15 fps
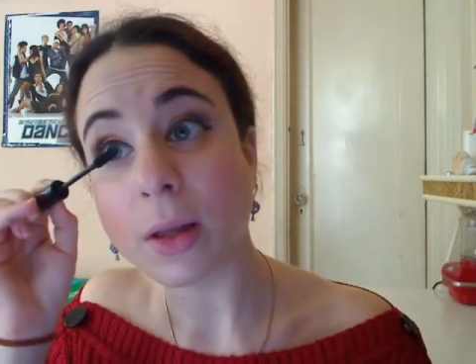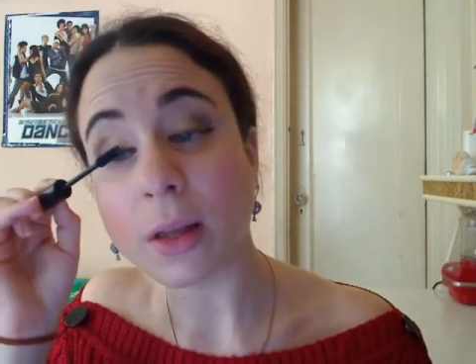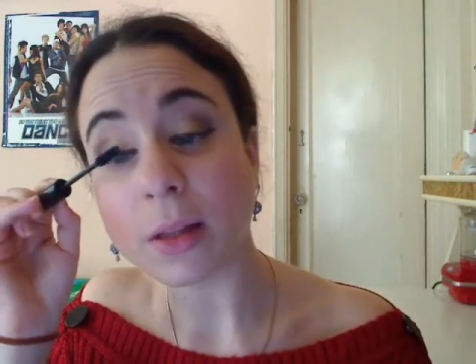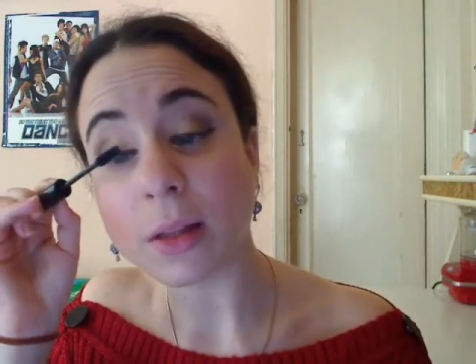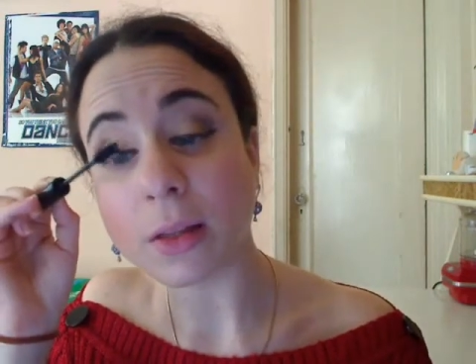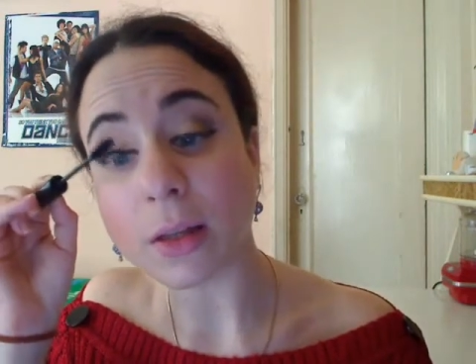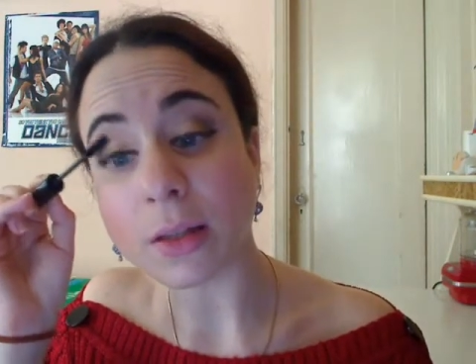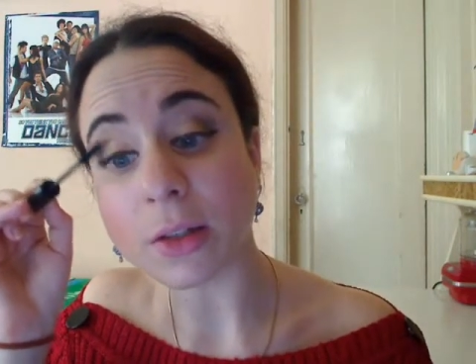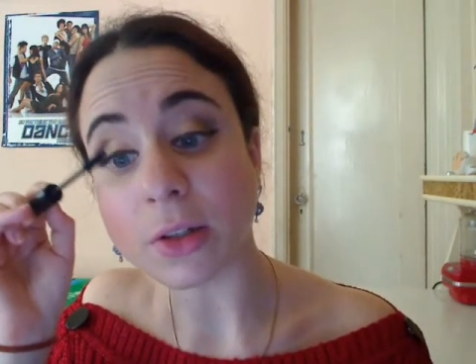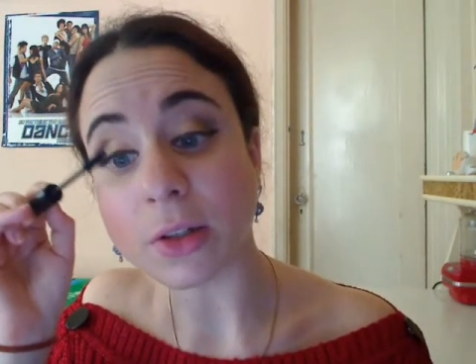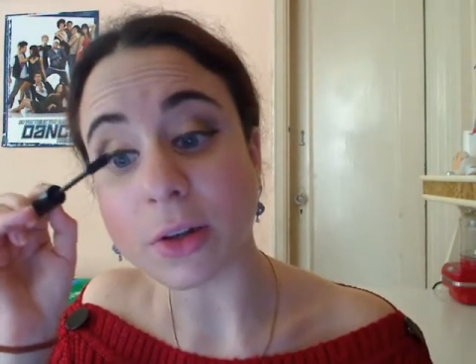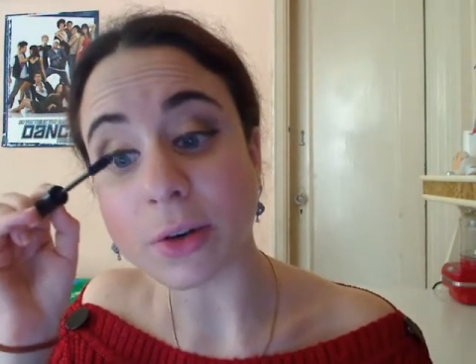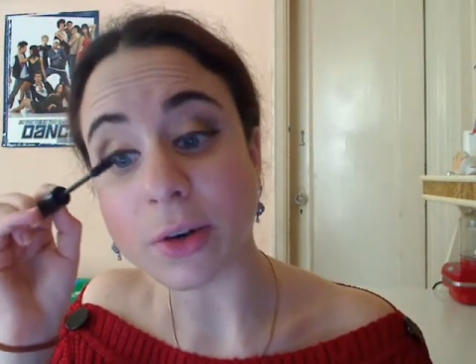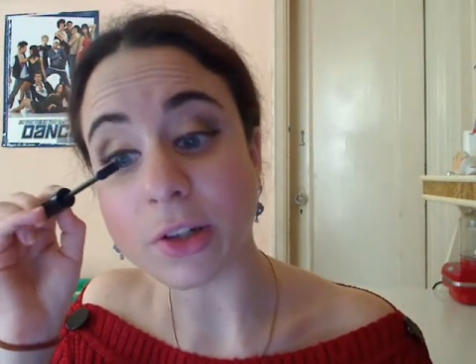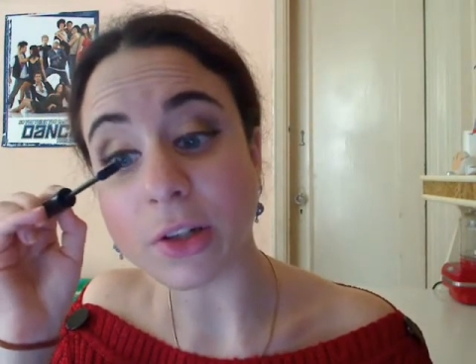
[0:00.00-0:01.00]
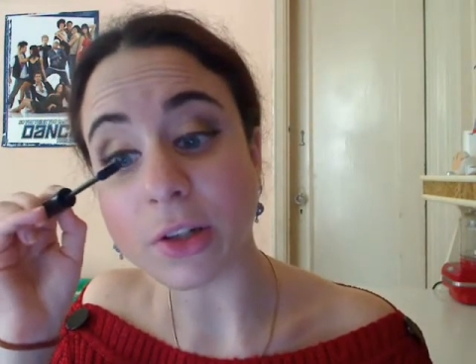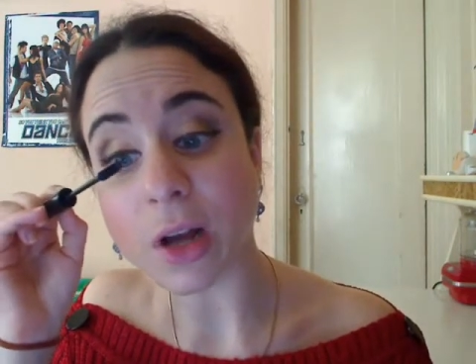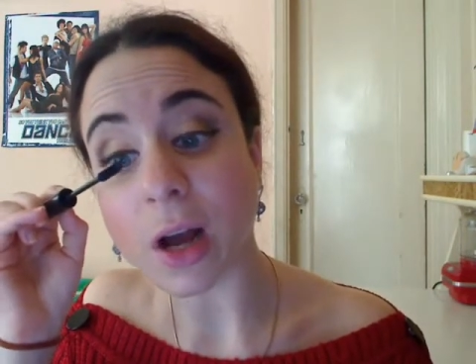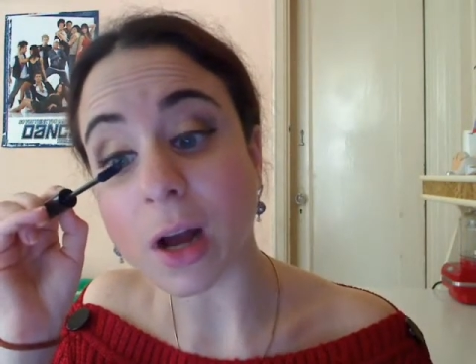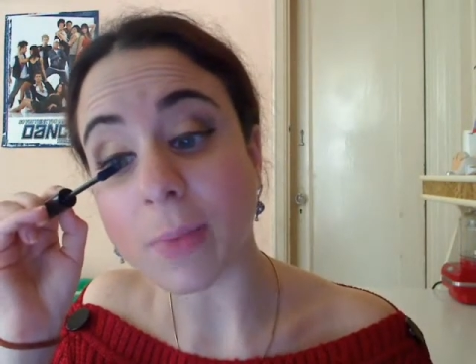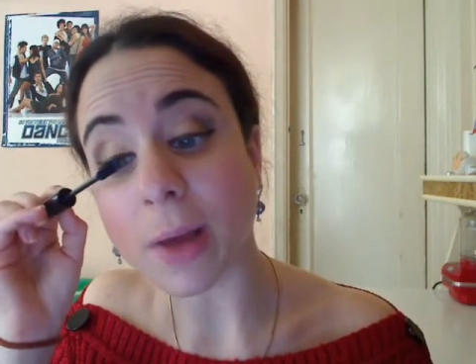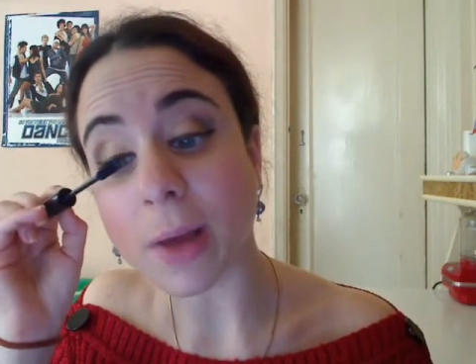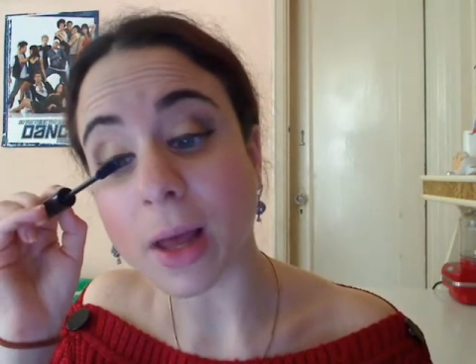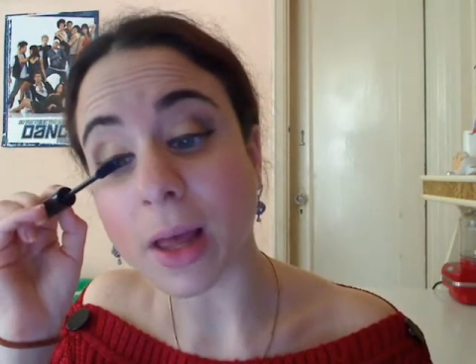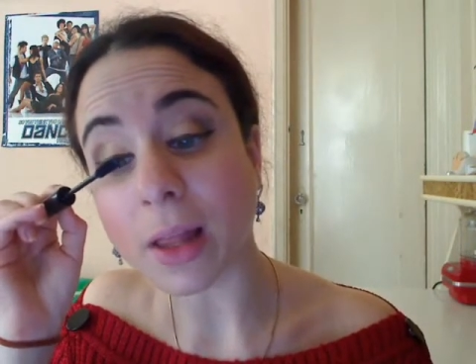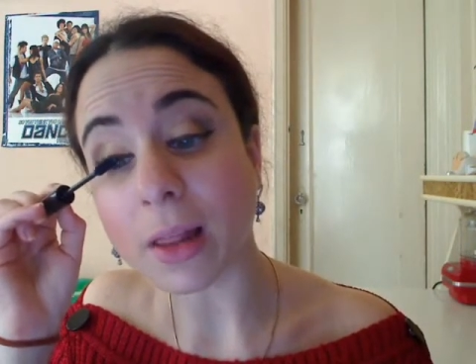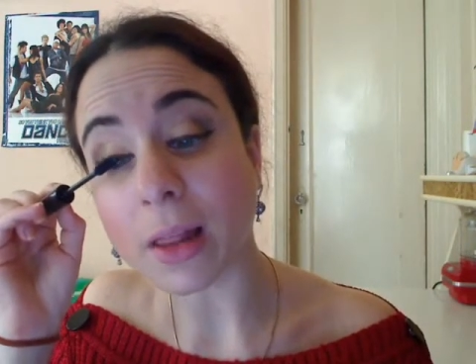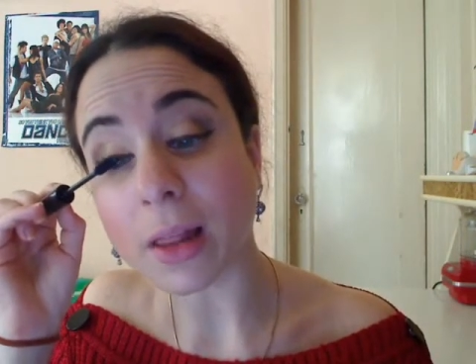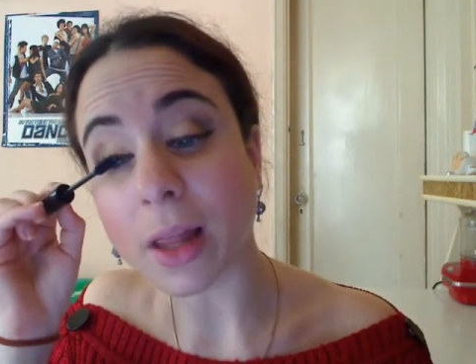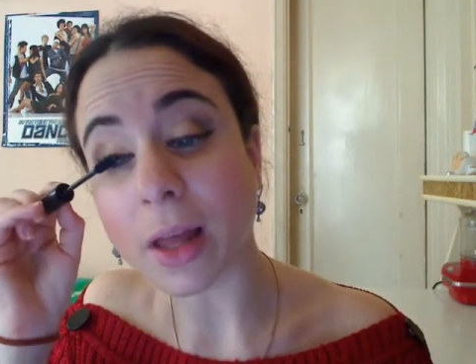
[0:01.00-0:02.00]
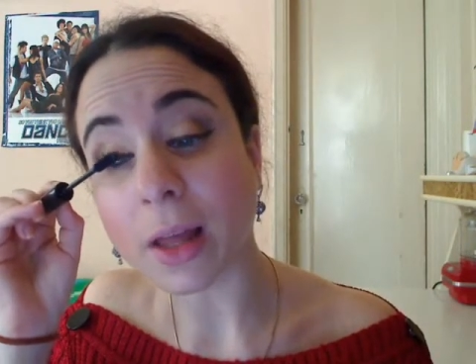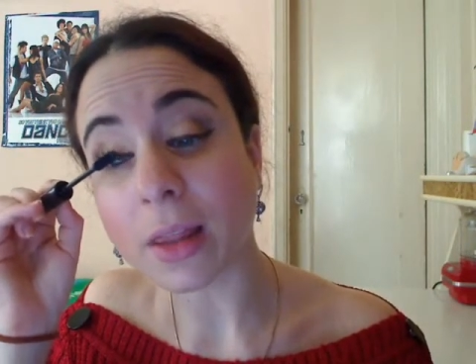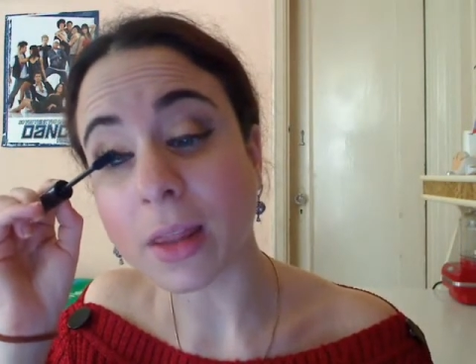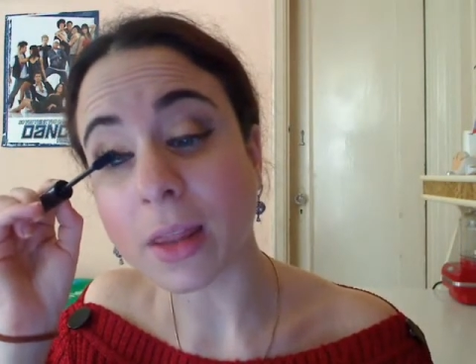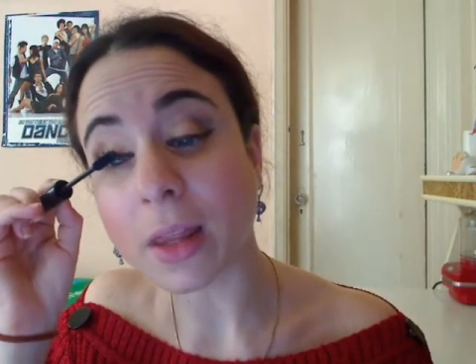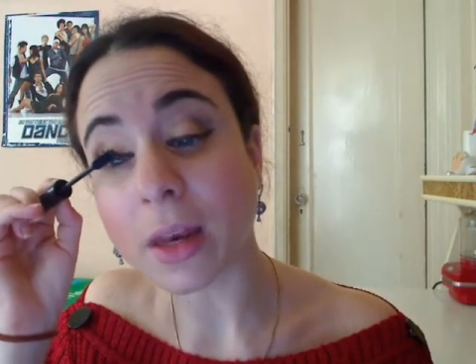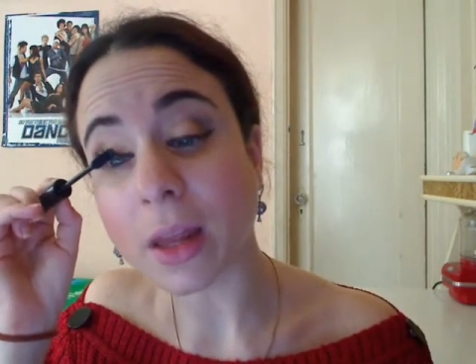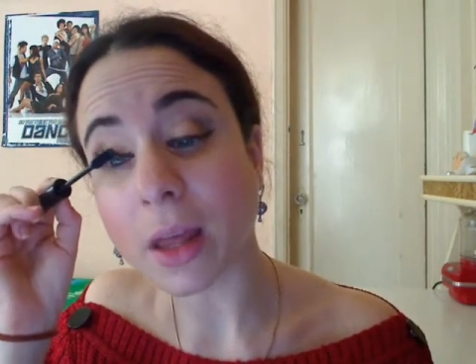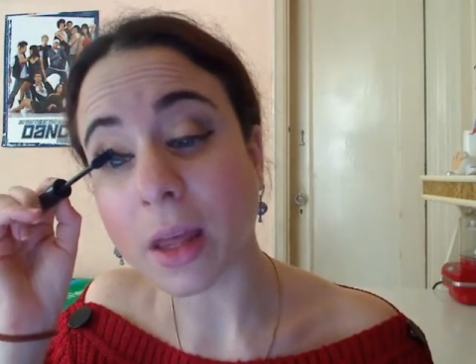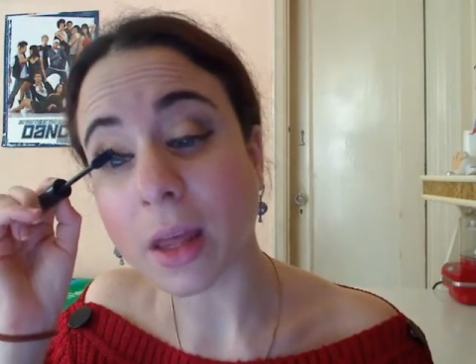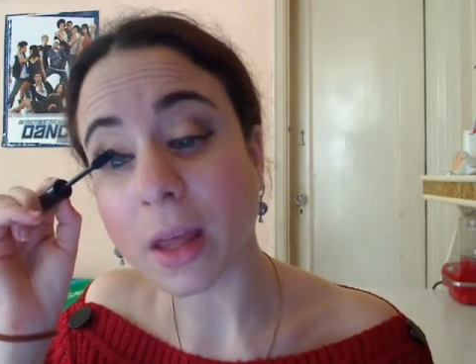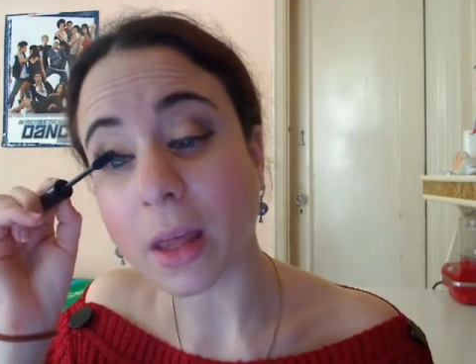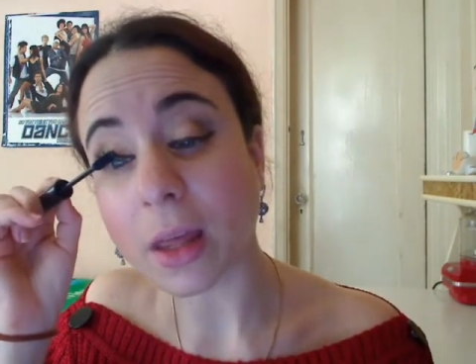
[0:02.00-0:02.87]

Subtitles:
it does such a great job at lengthening